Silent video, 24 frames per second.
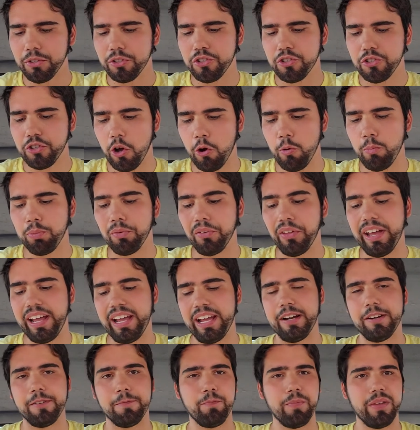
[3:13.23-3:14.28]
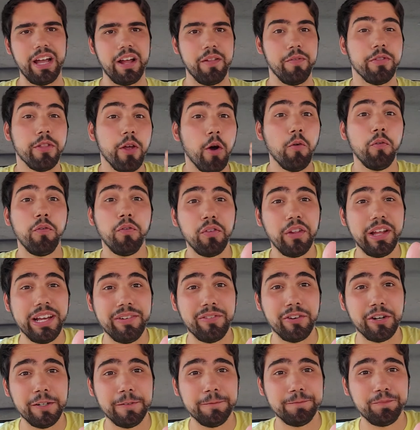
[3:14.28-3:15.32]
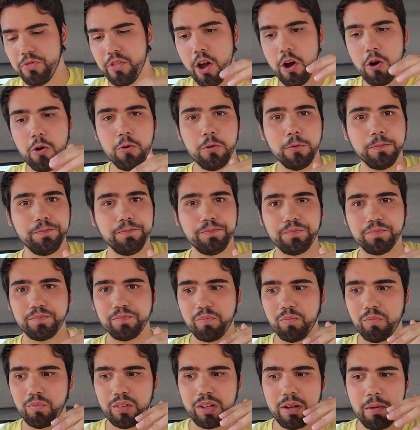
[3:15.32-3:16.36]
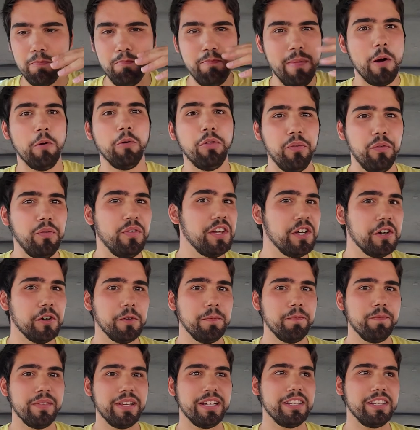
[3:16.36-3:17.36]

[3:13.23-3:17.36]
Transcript: They're so bland. They got no flavor, no mouthfeel.